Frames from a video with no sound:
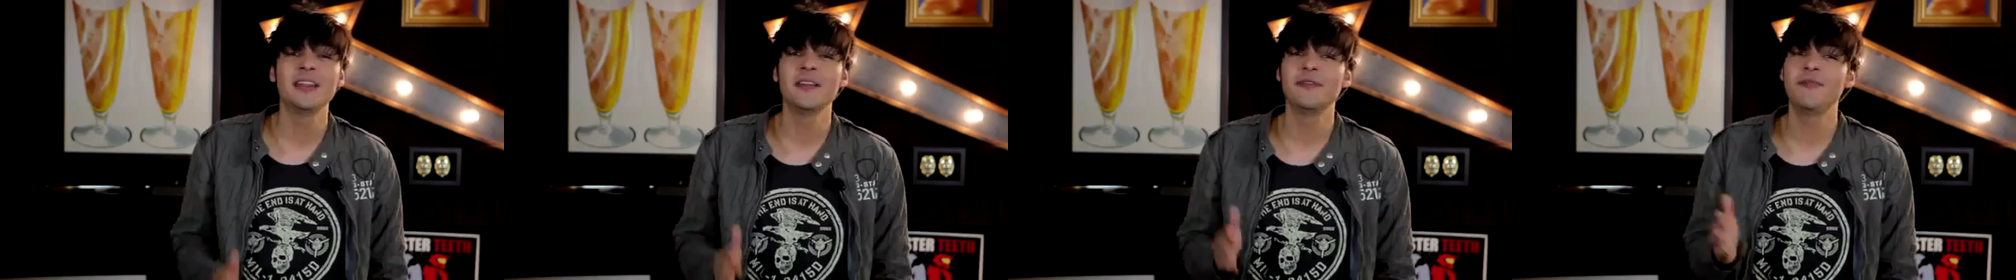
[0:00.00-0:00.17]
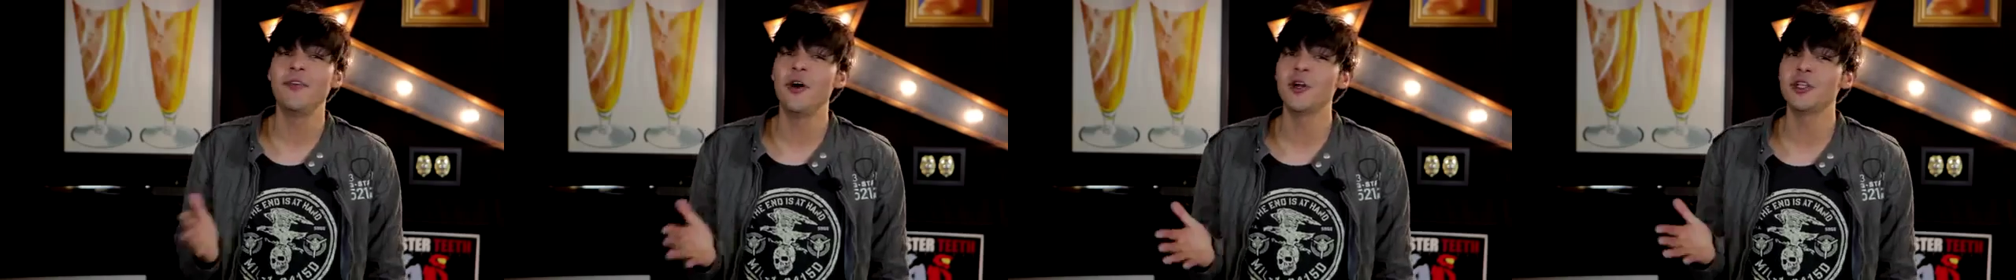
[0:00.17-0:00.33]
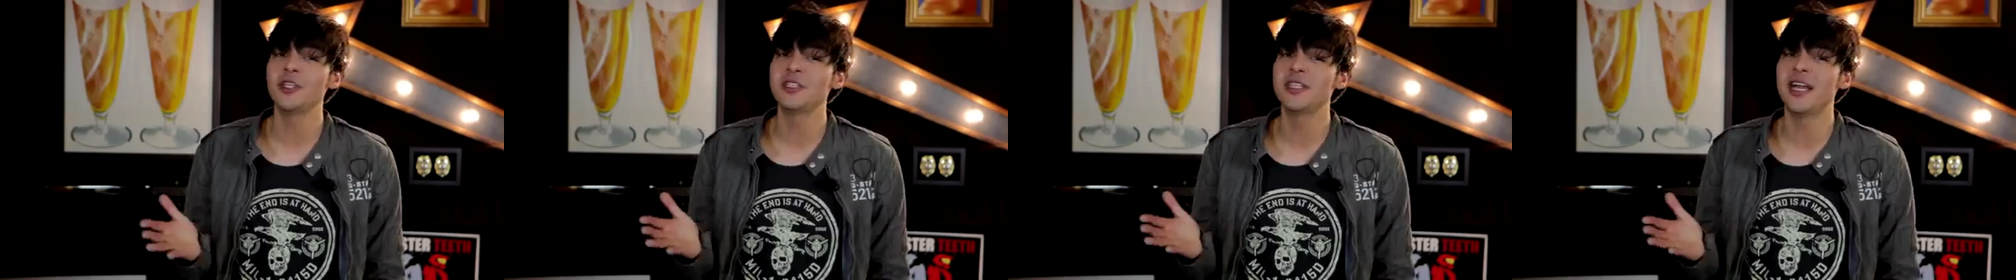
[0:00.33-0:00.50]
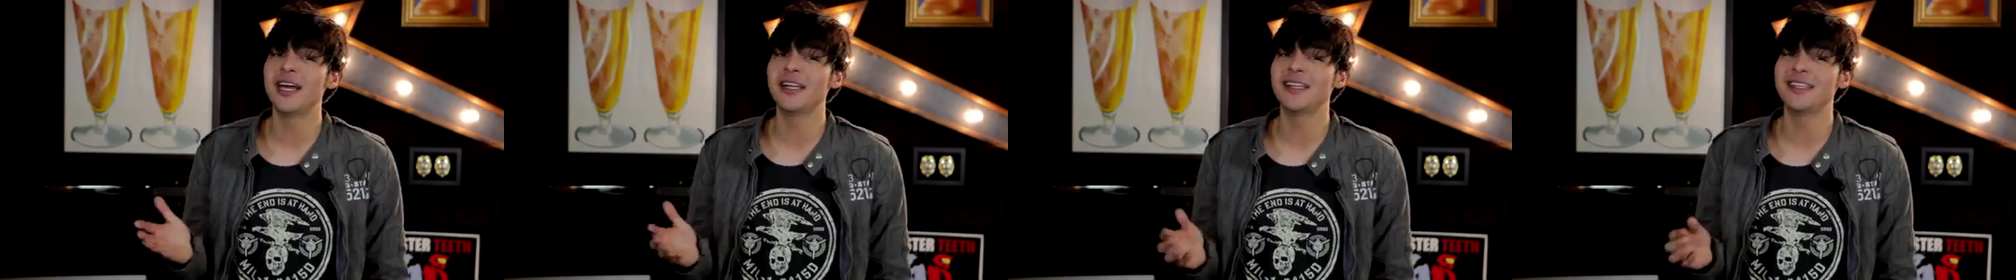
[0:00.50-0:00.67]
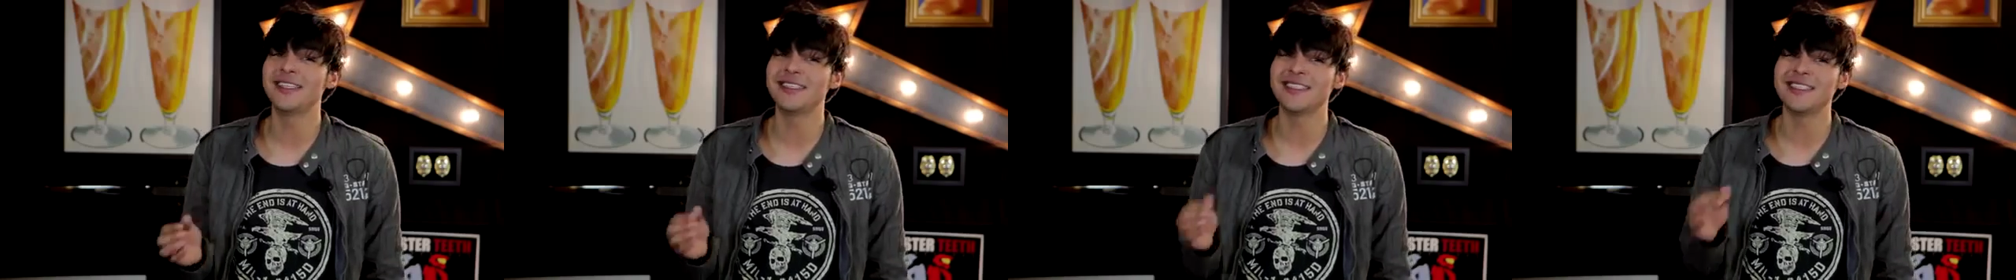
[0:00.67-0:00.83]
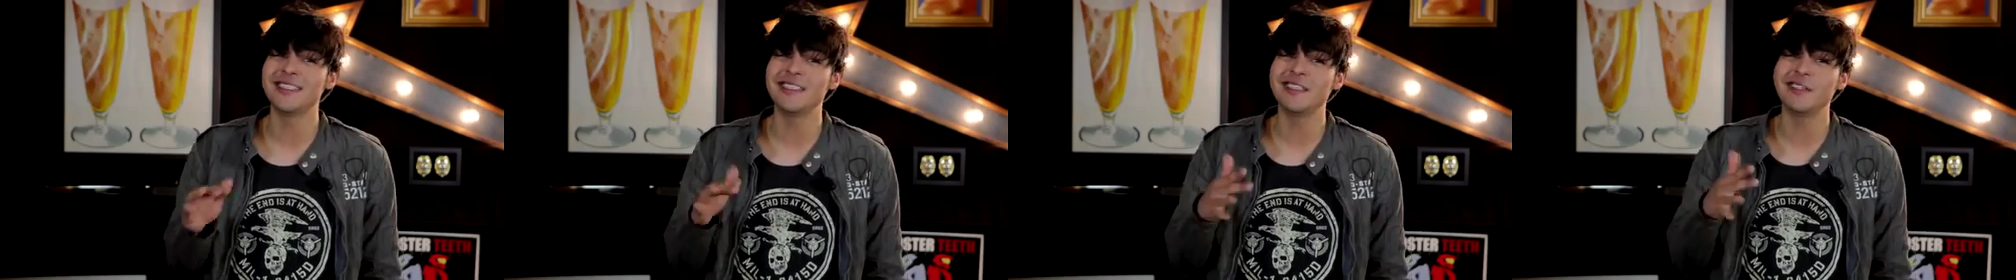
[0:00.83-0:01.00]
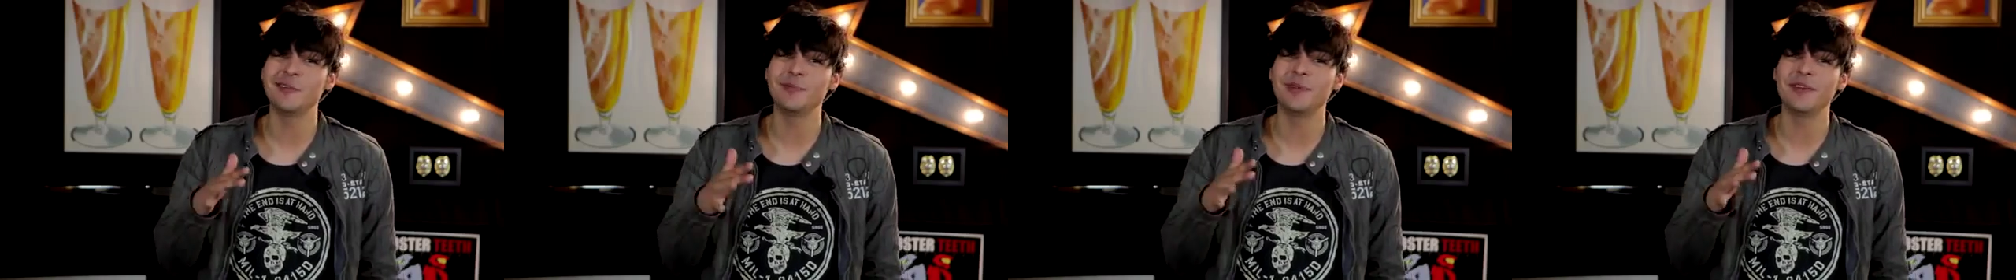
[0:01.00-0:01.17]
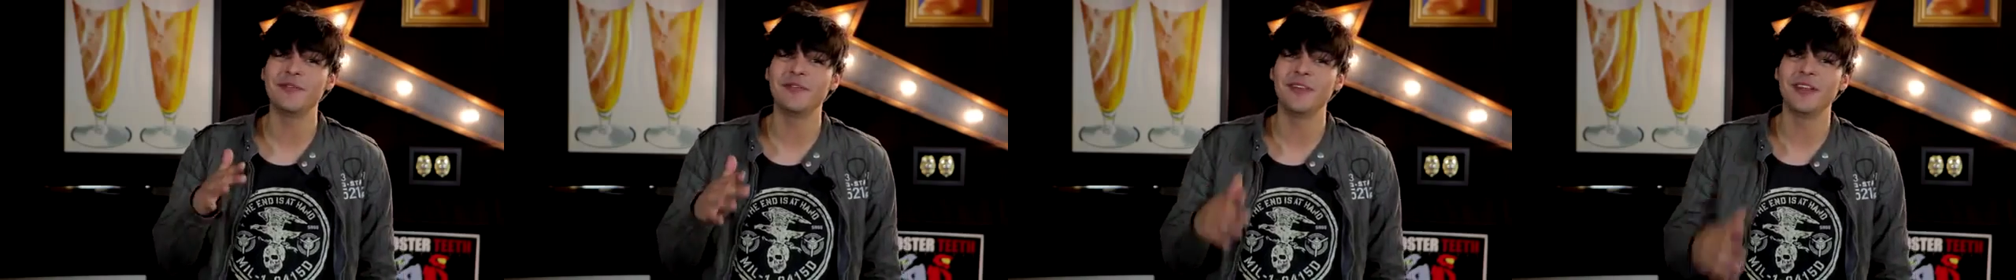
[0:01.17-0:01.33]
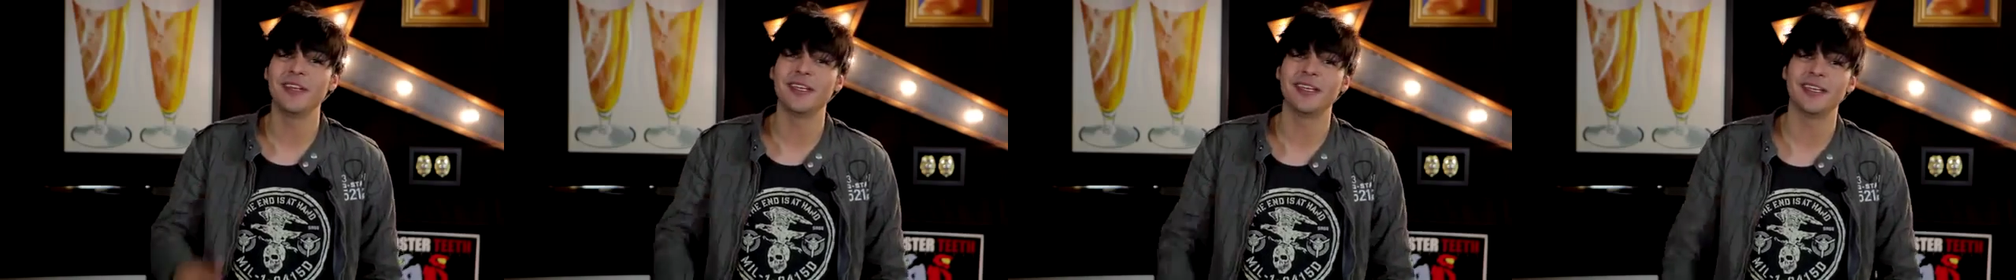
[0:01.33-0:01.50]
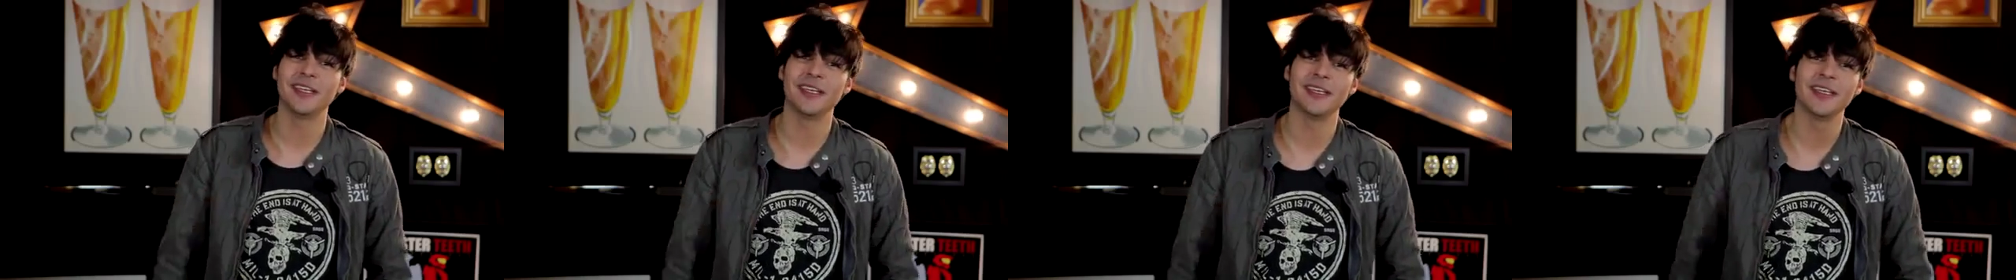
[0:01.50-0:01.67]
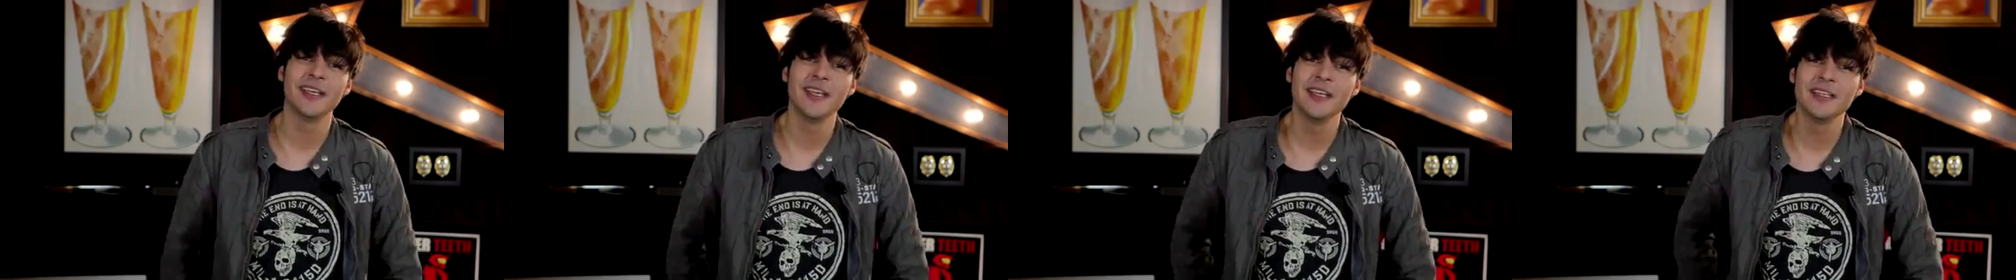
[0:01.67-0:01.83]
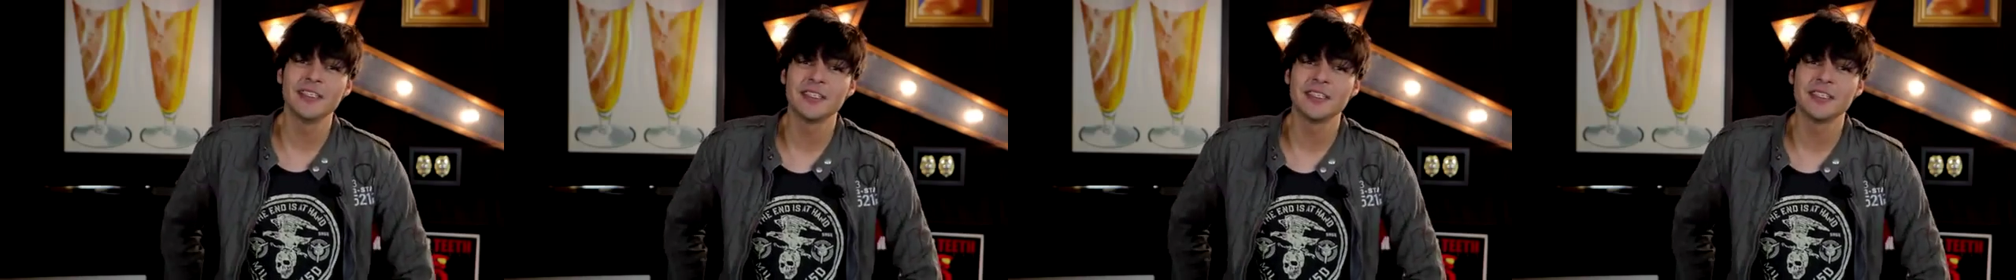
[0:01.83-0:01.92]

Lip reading: the functionality is still a bit finicky.